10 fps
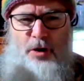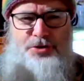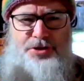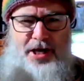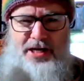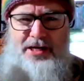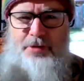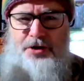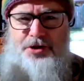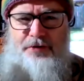I was
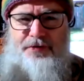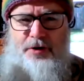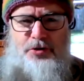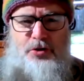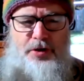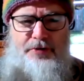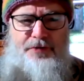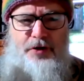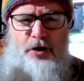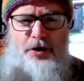telling myself I was
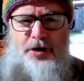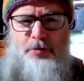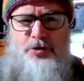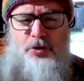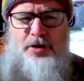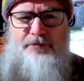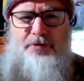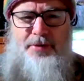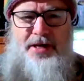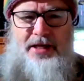looking for God. I was looking
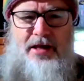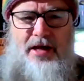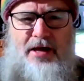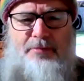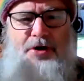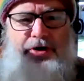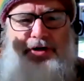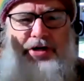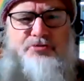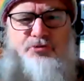for meaning, but I
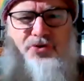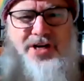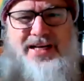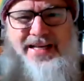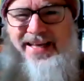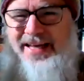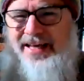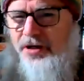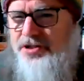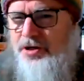didn't really hear
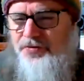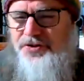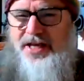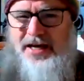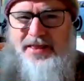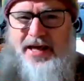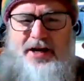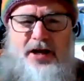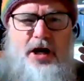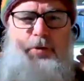myself say that.
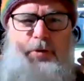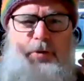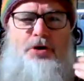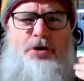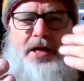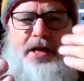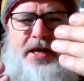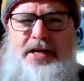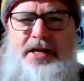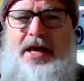I would wander in and